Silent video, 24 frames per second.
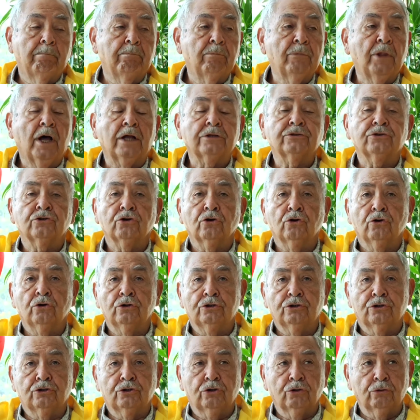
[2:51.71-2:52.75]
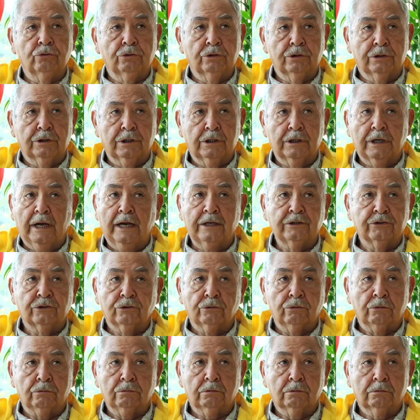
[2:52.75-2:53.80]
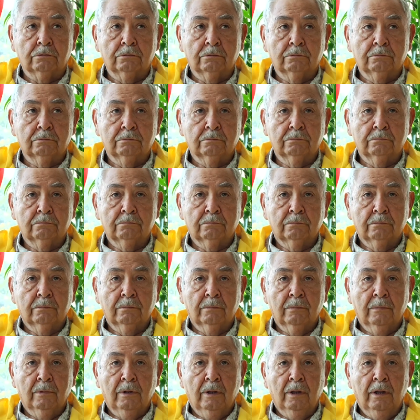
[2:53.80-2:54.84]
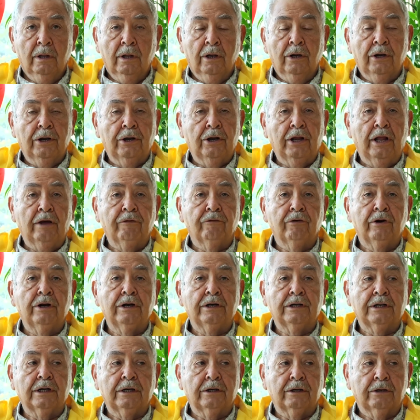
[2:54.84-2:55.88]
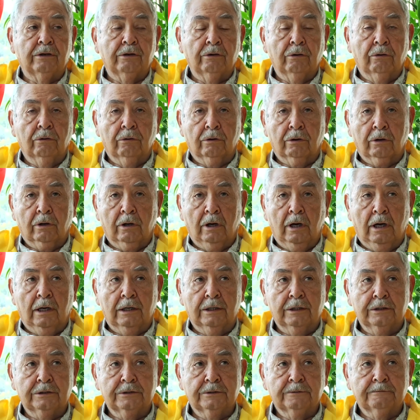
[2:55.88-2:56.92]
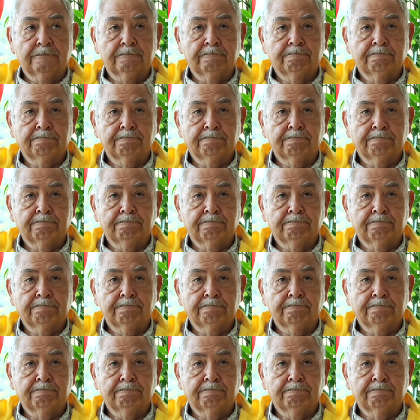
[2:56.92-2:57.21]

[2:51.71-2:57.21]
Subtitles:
not so good student in high school, never intended to go to college,